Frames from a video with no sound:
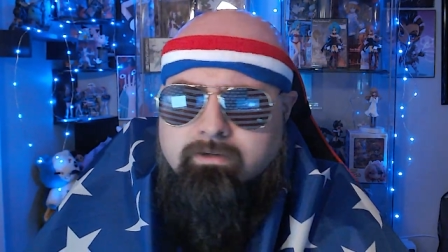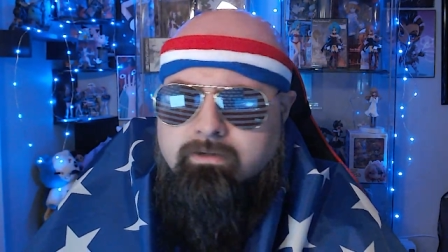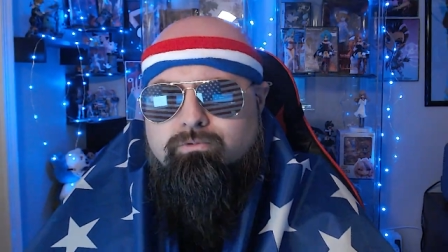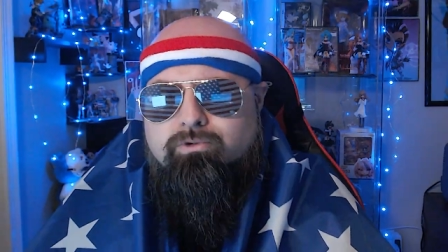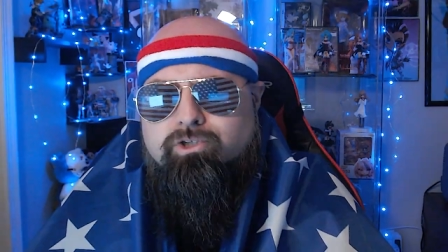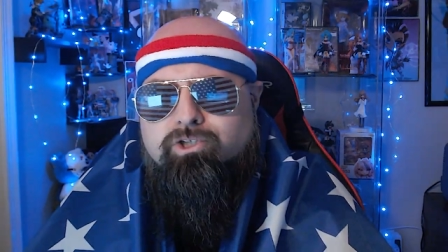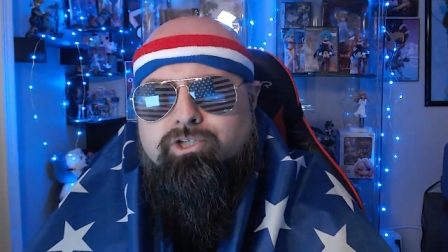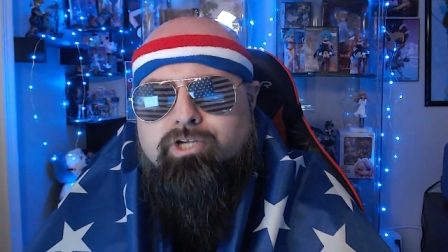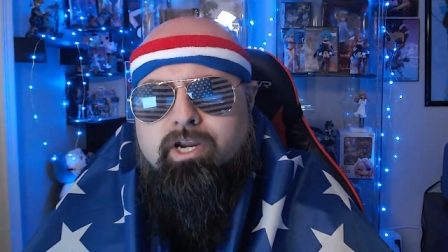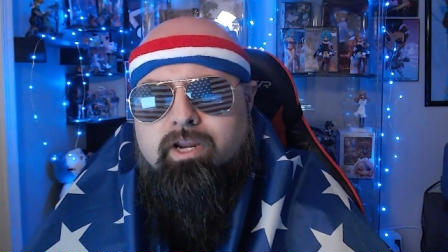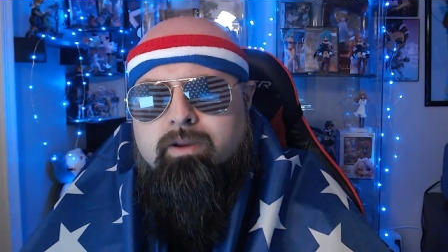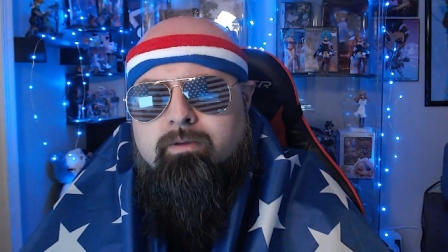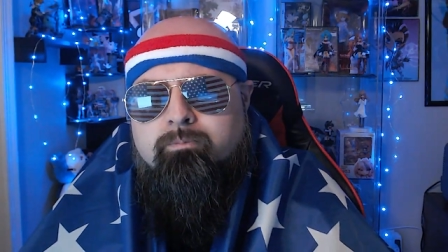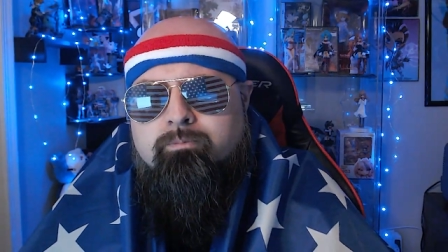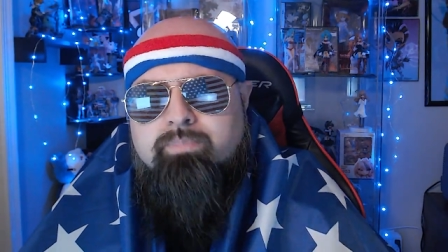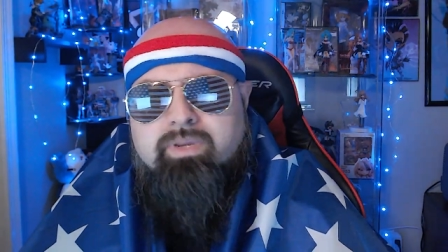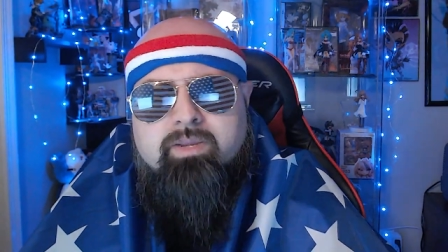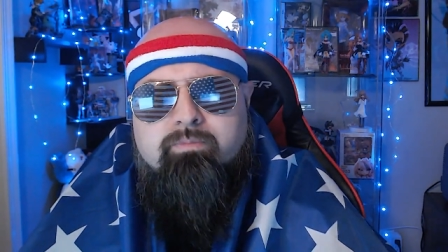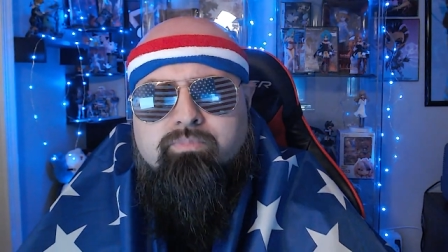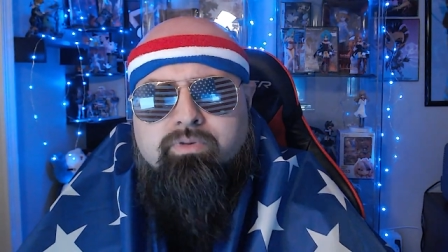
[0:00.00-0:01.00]
Don't
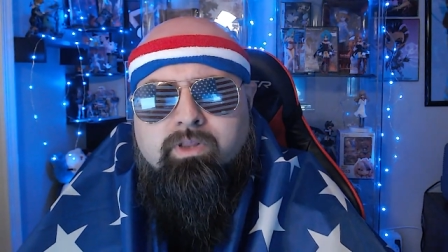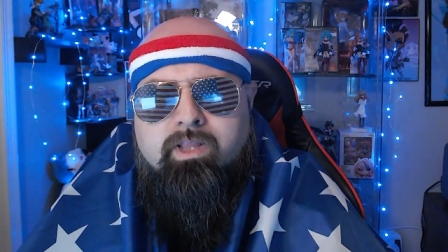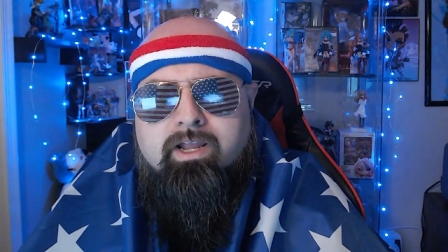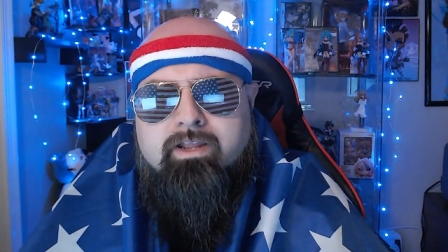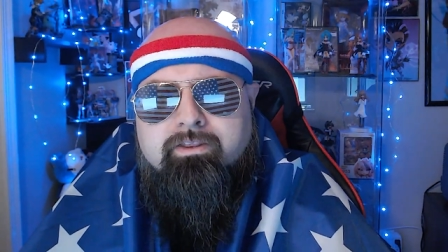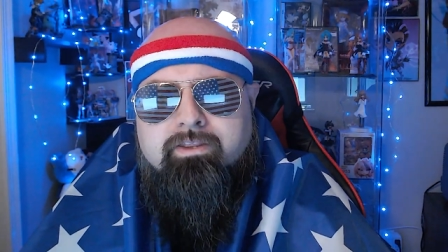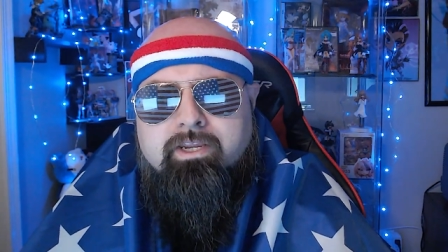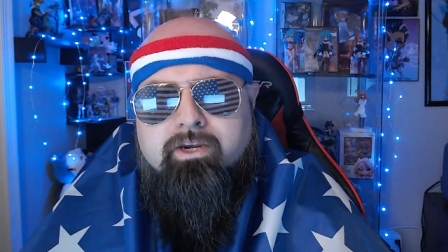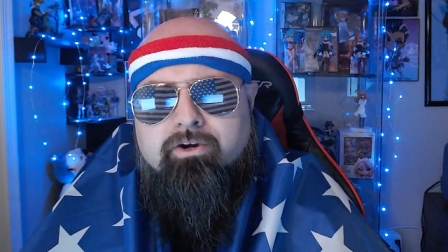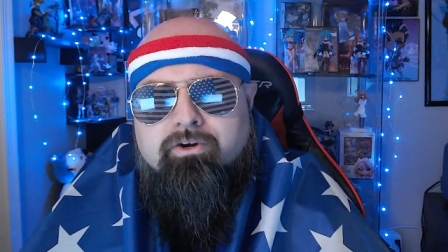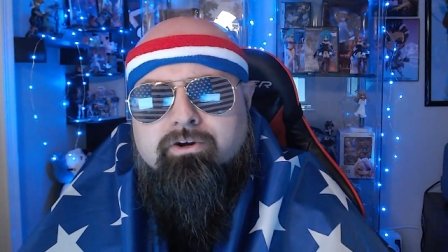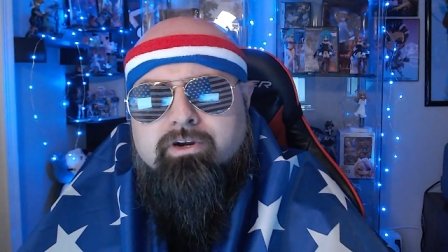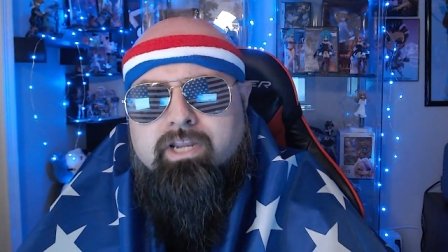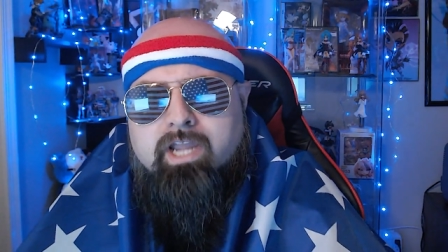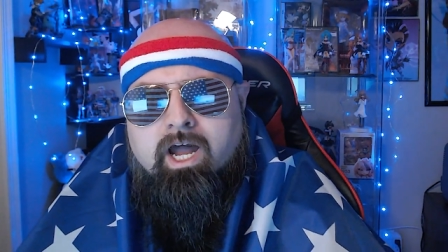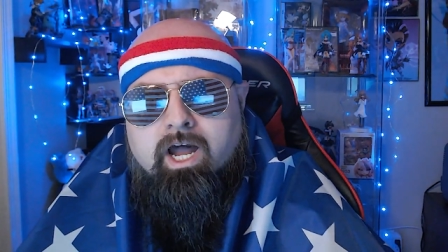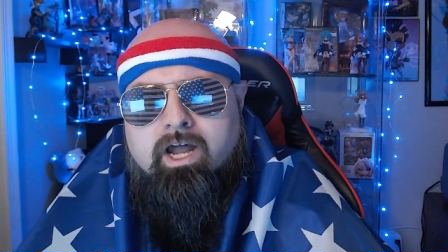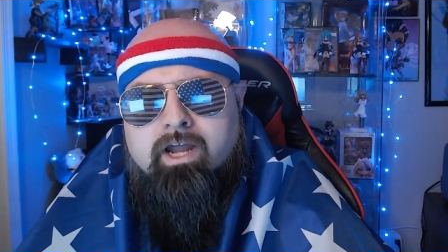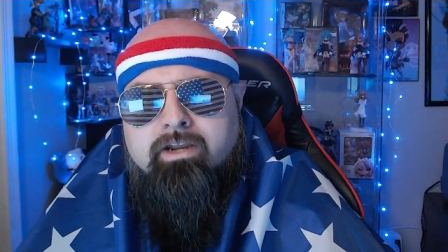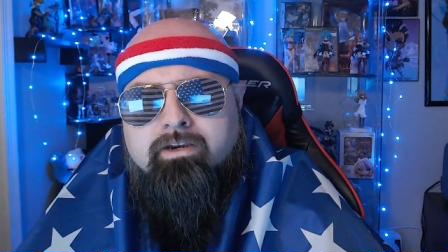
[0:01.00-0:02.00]
shame people on their
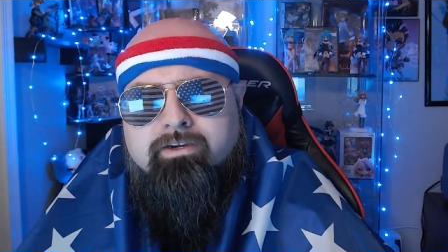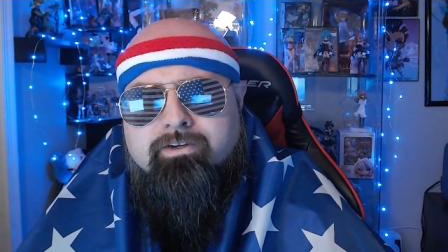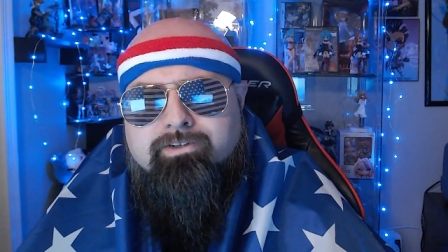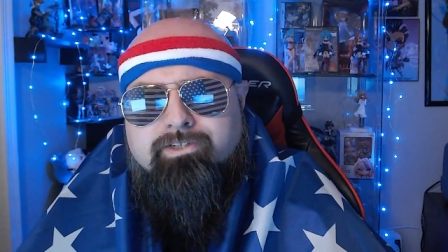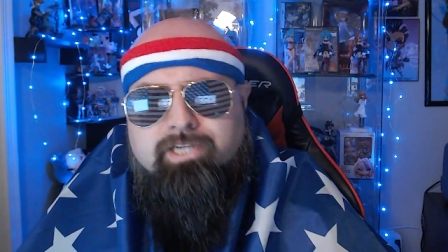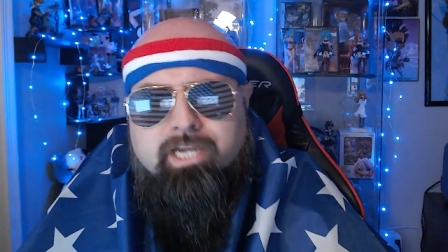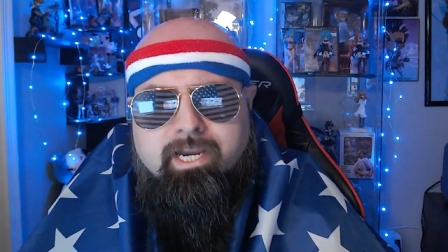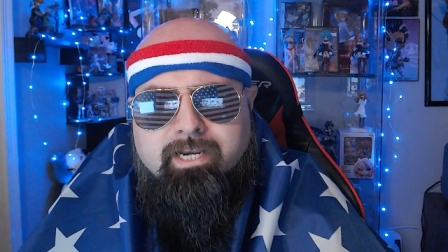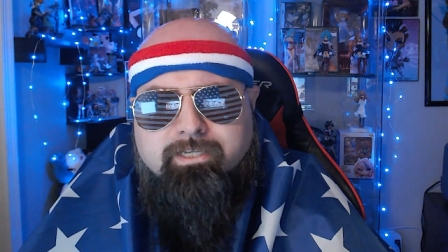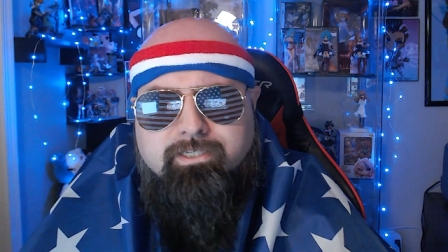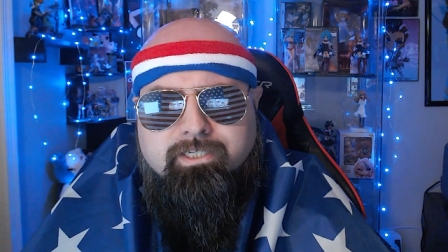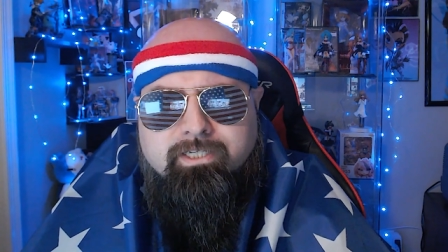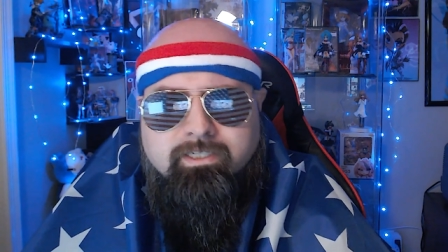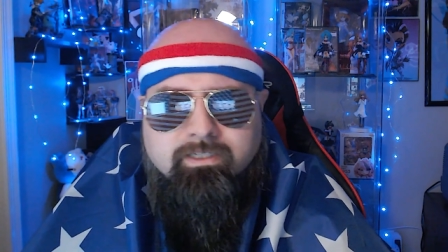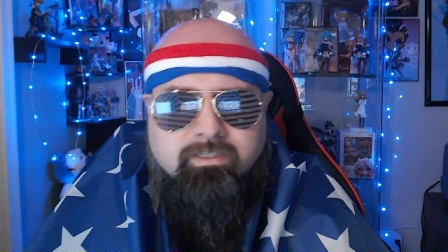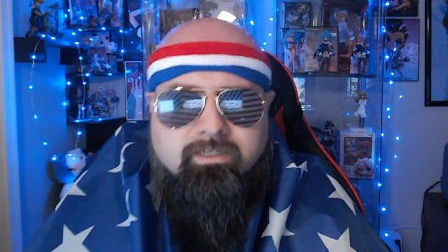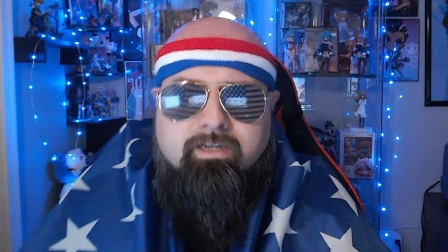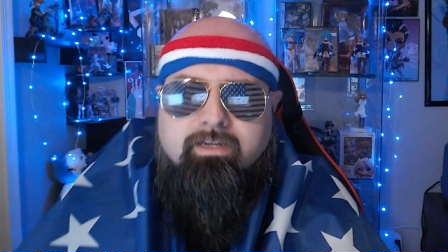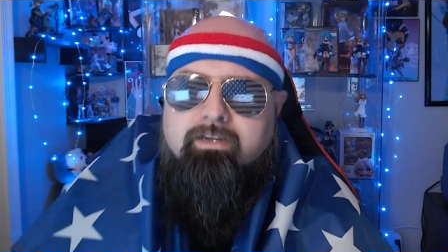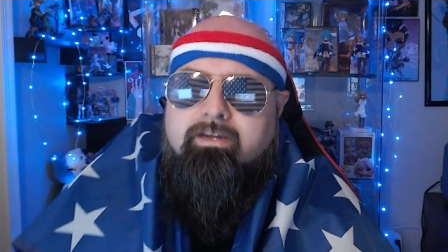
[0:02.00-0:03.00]

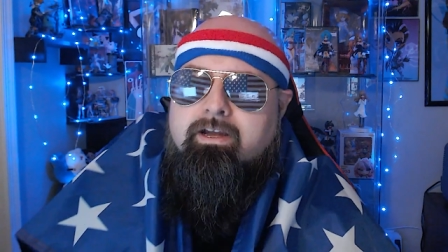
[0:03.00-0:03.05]
content